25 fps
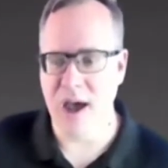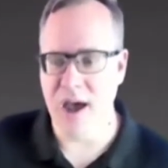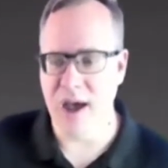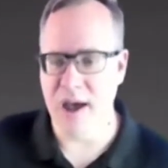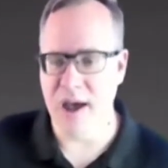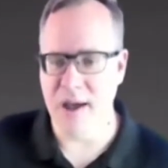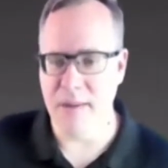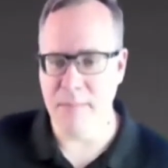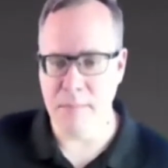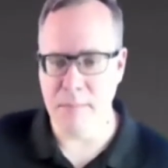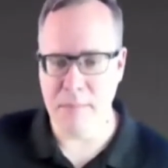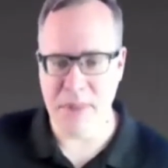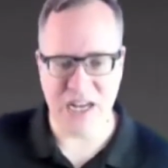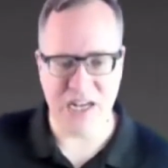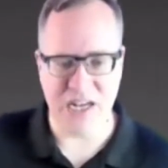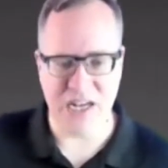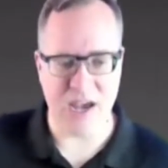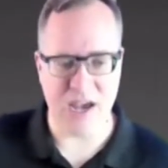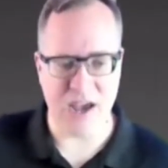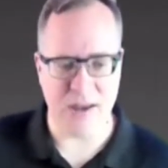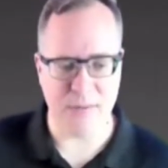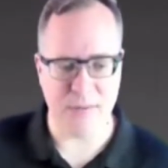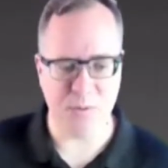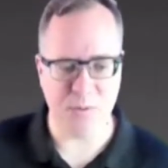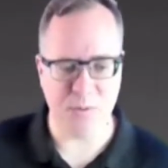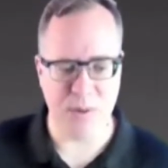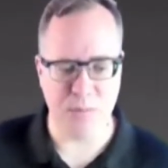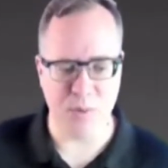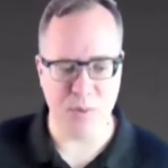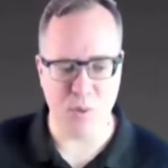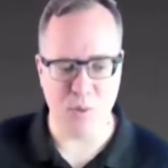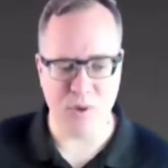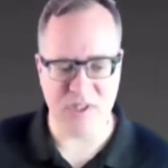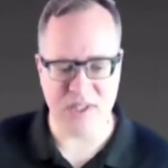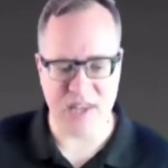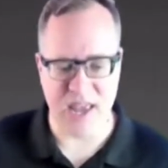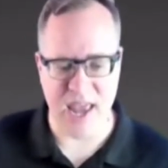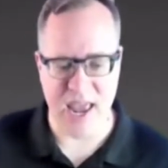Uh, many times
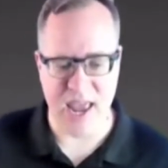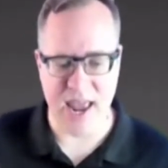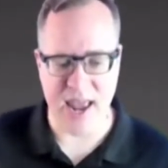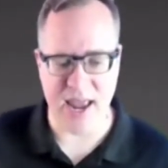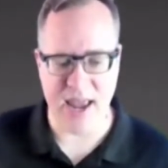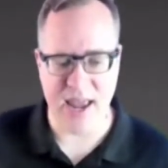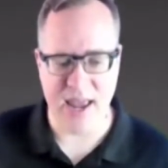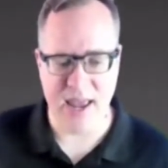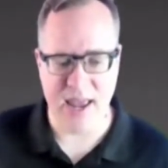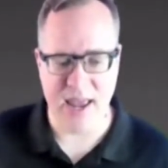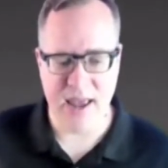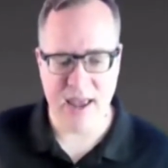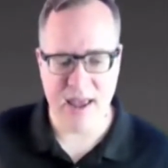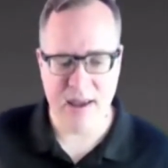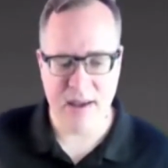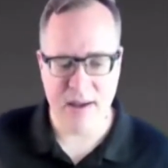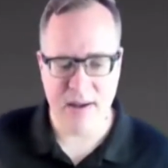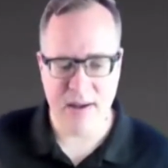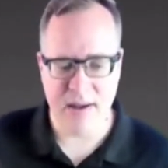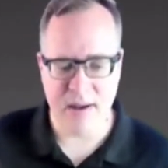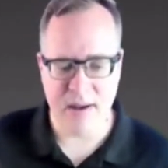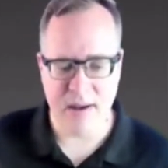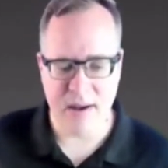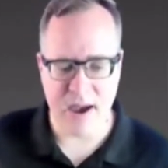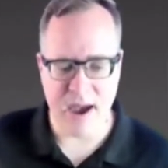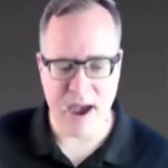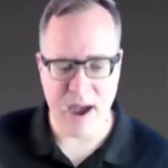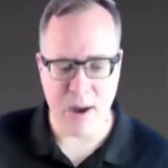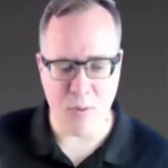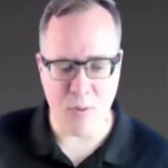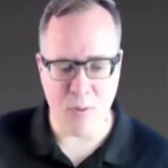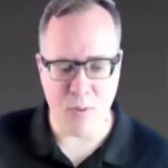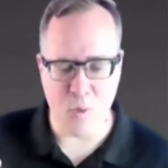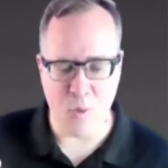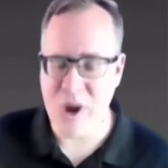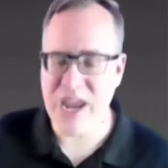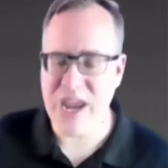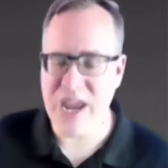people will say,
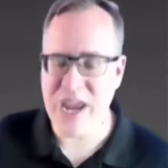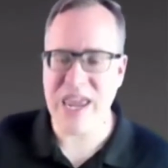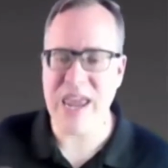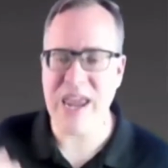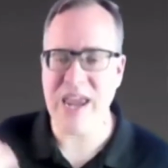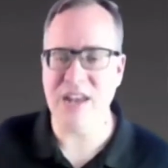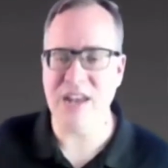we